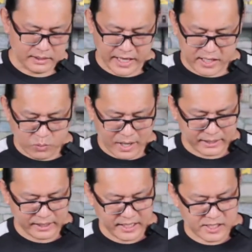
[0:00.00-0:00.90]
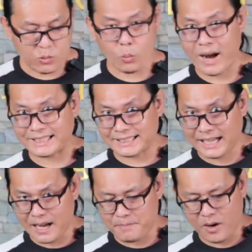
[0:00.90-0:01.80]
Next one is 1
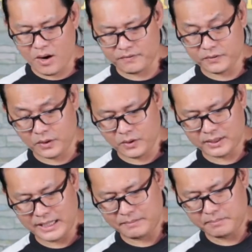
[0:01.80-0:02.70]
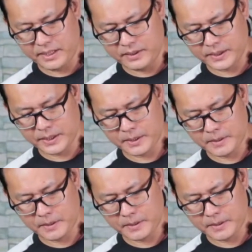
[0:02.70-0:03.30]
cup of coconut milk.